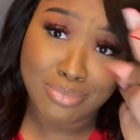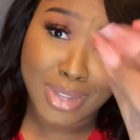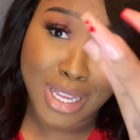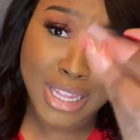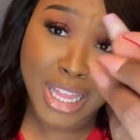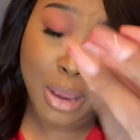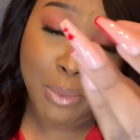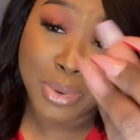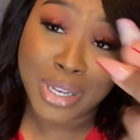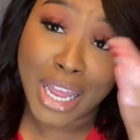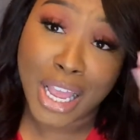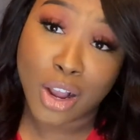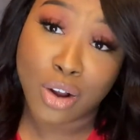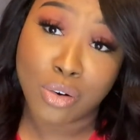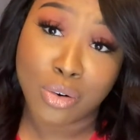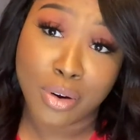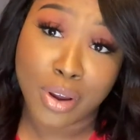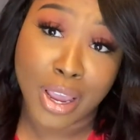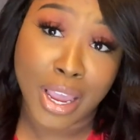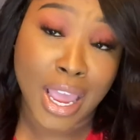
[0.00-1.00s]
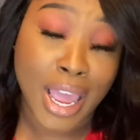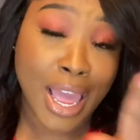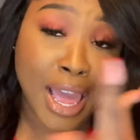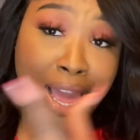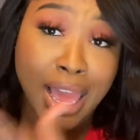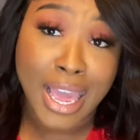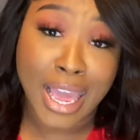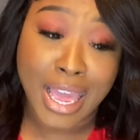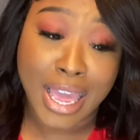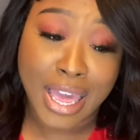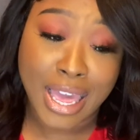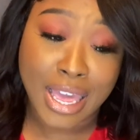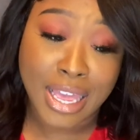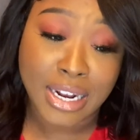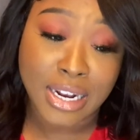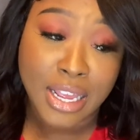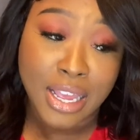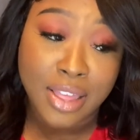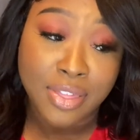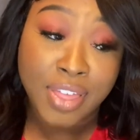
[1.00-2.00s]
They want that coin,
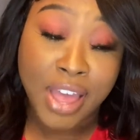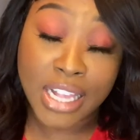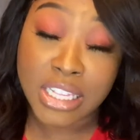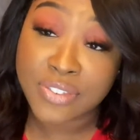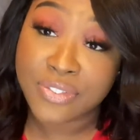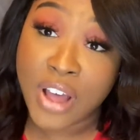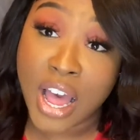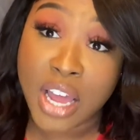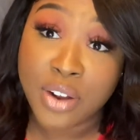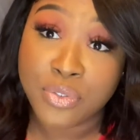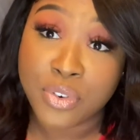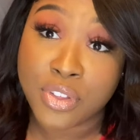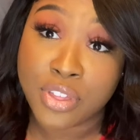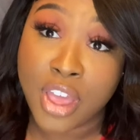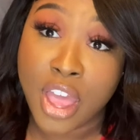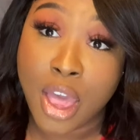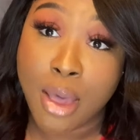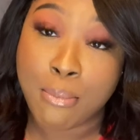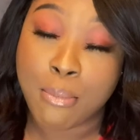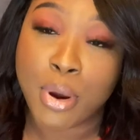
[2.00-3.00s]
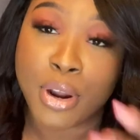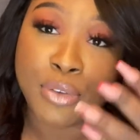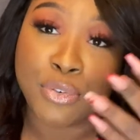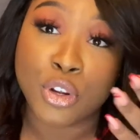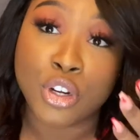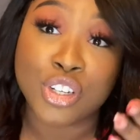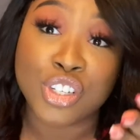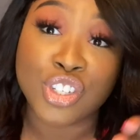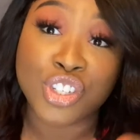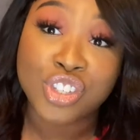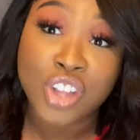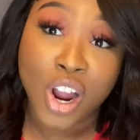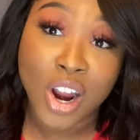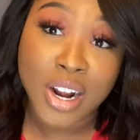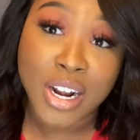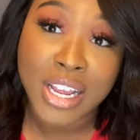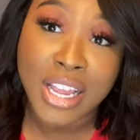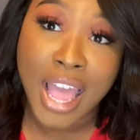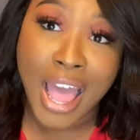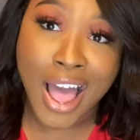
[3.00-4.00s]
and that's fine for them. But if you're
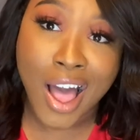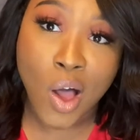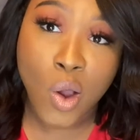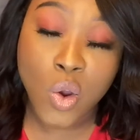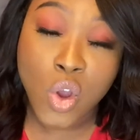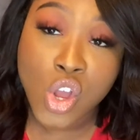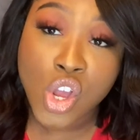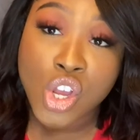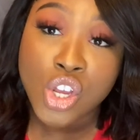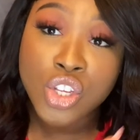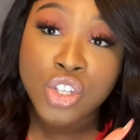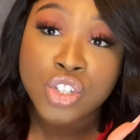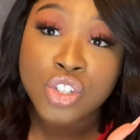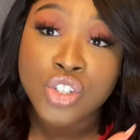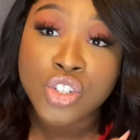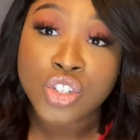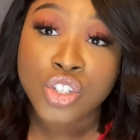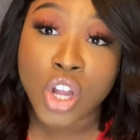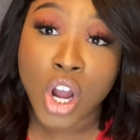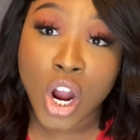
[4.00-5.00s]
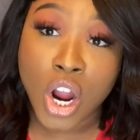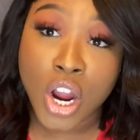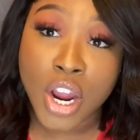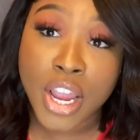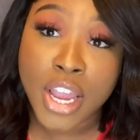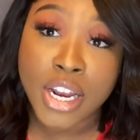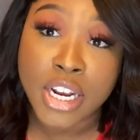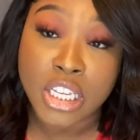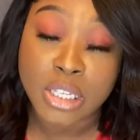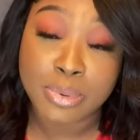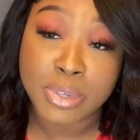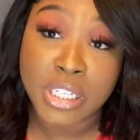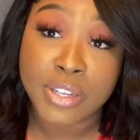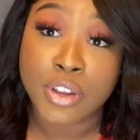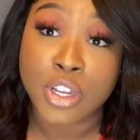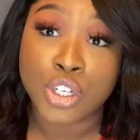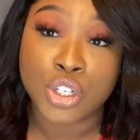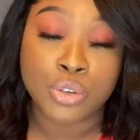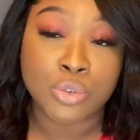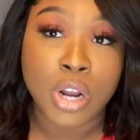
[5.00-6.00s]
starting out, start inexpensive
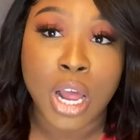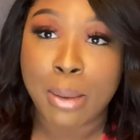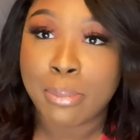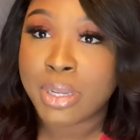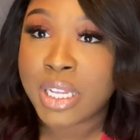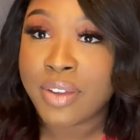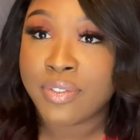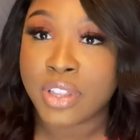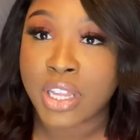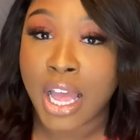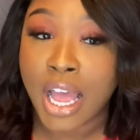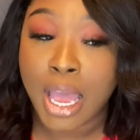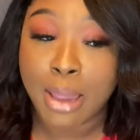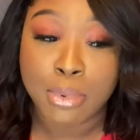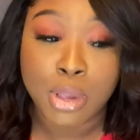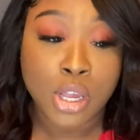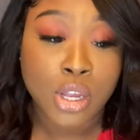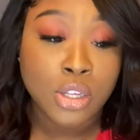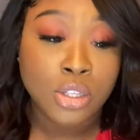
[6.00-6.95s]
and do not believe in the hype.